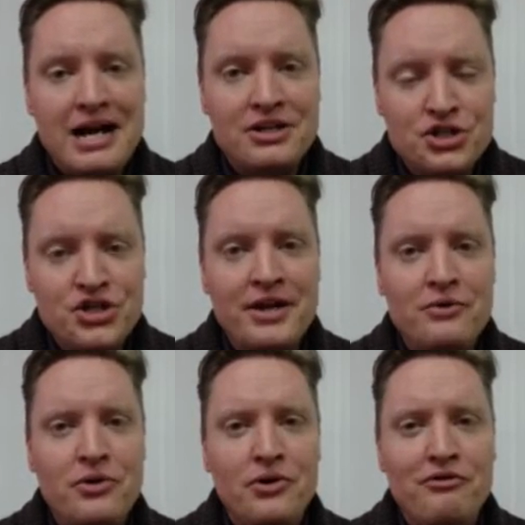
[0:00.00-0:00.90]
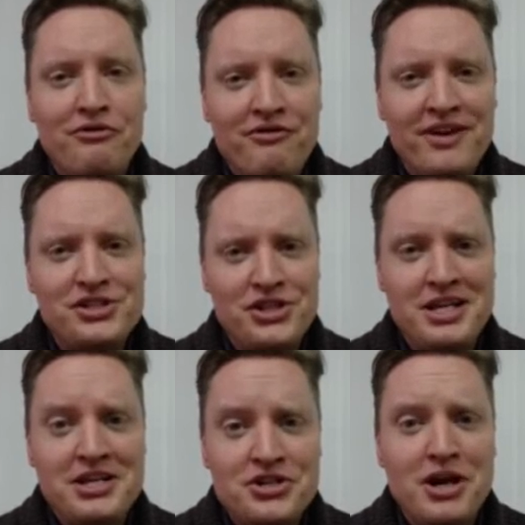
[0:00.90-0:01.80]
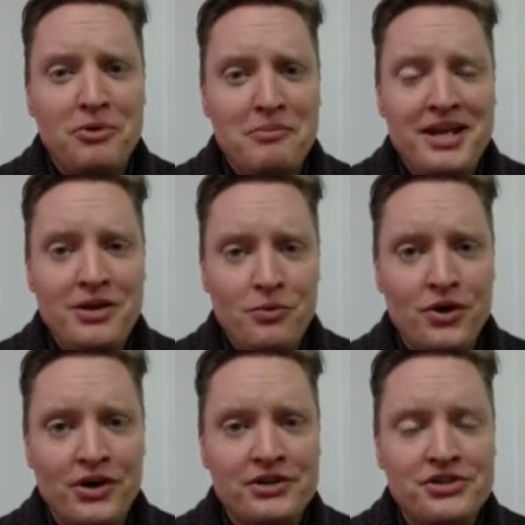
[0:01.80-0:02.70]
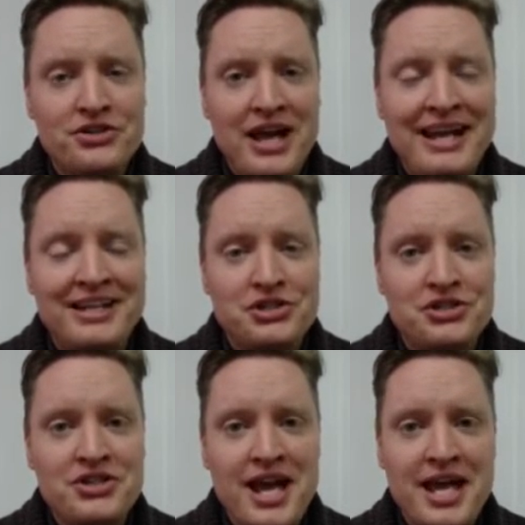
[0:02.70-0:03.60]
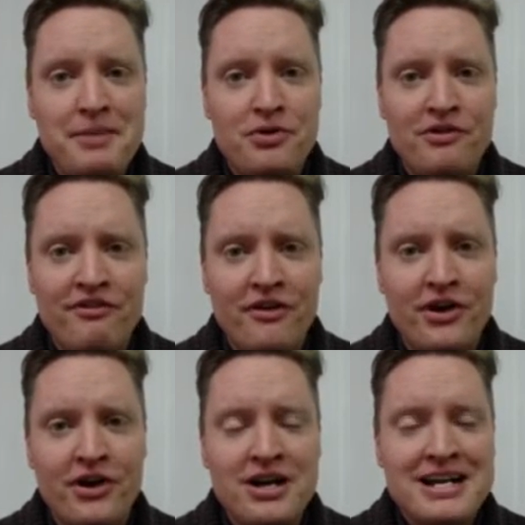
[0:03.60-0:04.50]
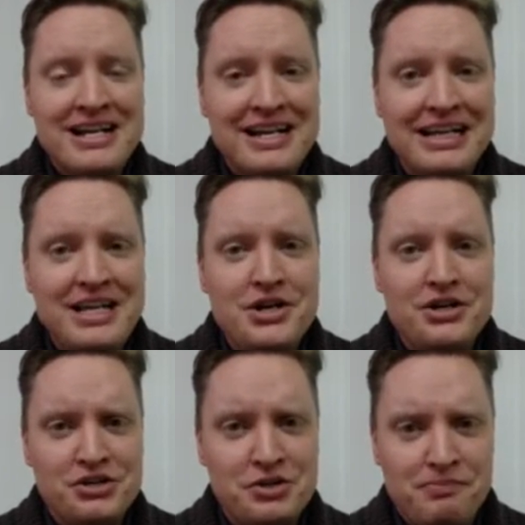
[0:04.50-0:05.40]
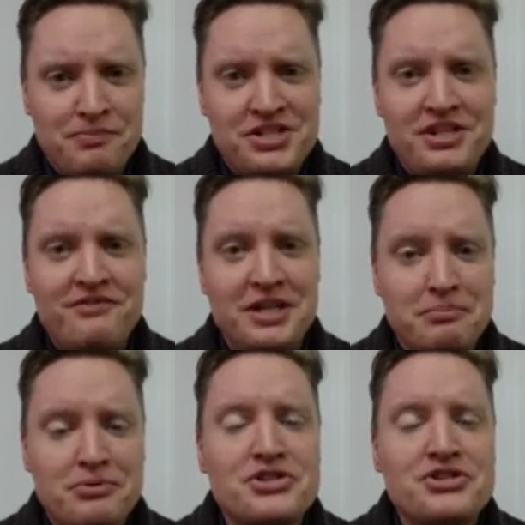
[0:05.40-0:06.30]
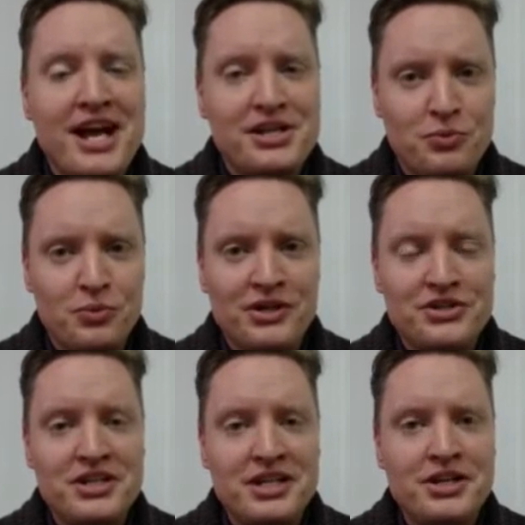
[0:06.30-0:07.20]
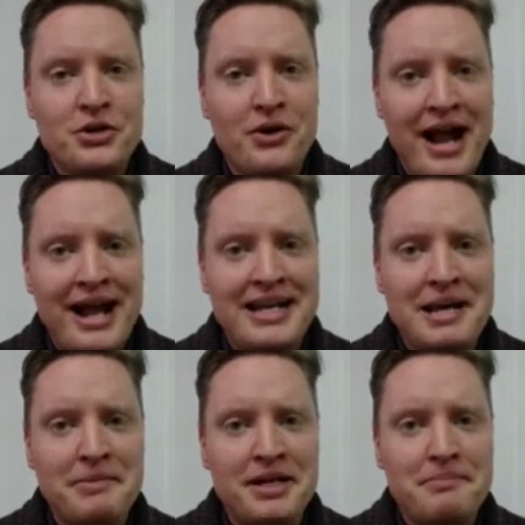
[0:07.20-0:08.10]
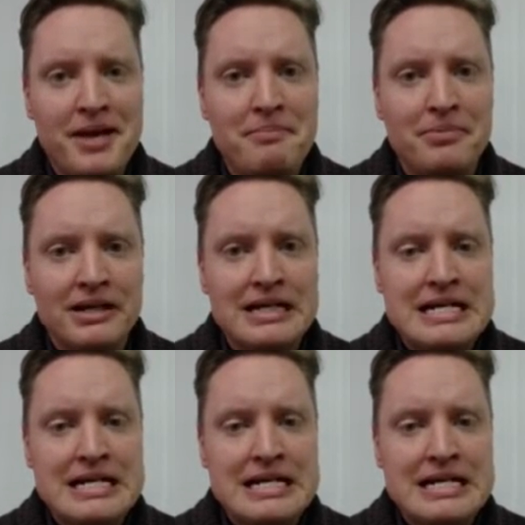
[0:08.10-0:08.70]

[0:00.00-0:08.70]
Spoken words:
general, fuzzy, double-meaning words and instead prefer clear, specific, precise words in your academic paper.